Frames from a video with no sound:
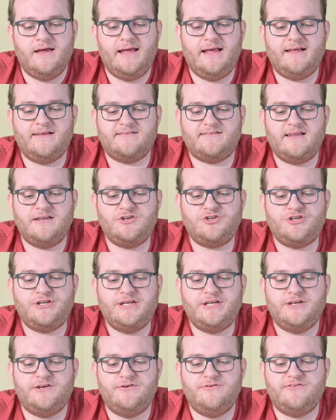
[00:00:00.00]
It
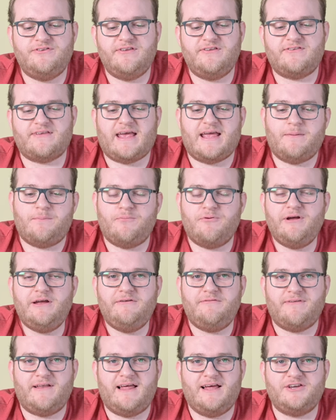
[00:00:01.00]
essentially uses a
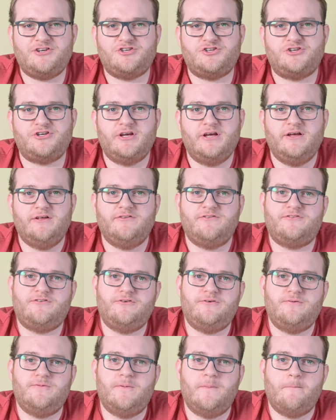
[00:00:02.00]
pre-flash
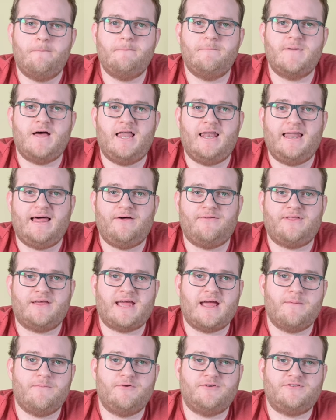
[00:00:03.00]
to allow the
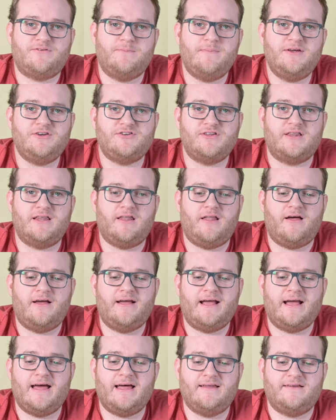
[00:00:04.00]
camera to measure the
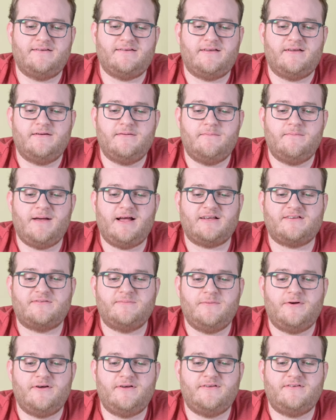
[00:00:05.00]
light and
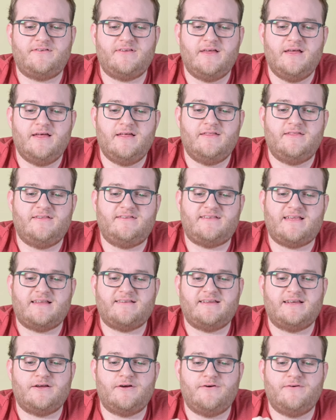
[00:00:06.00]
maximize the
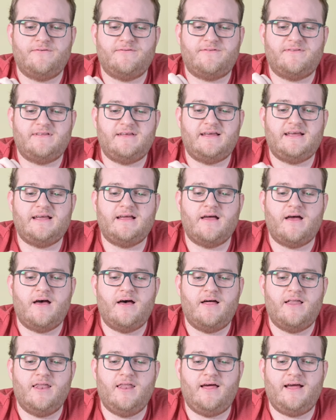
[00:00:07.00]
setting of the
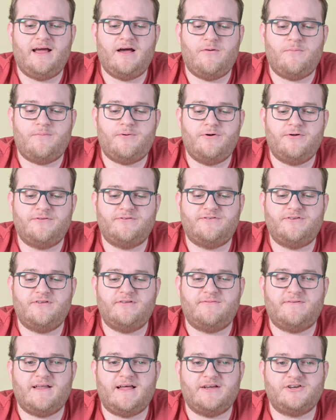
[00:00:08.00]
light output to
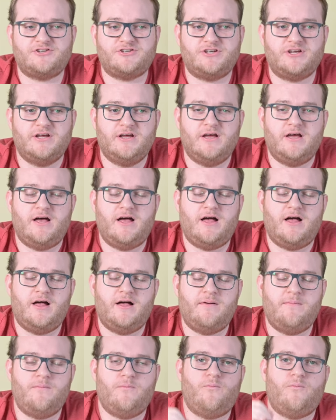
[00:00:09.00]
the flash
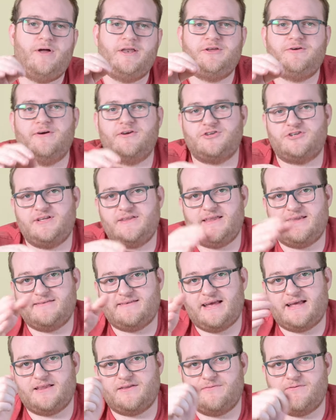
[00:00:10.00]
when you actually then
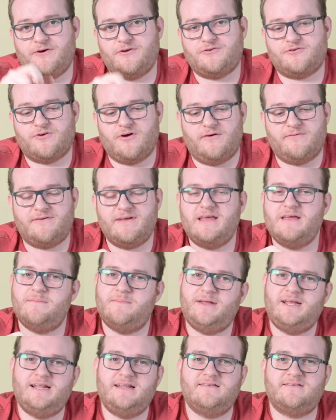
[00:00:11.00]
take the photograph.
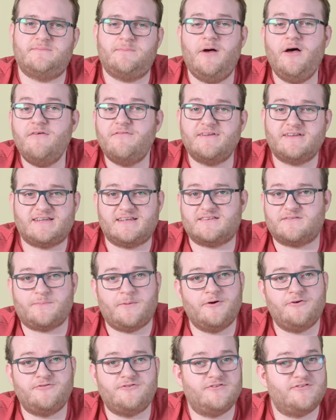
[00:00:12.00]
It means perfect
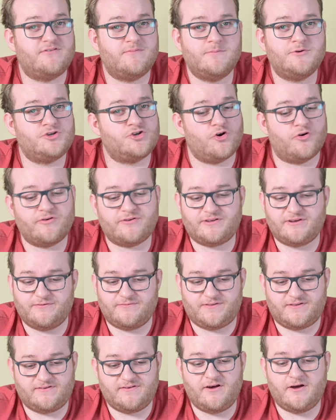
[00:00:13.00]
exposures the majority
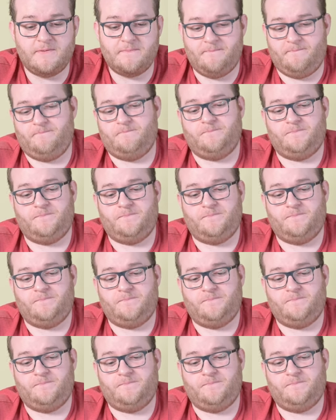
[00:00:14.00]
of the time.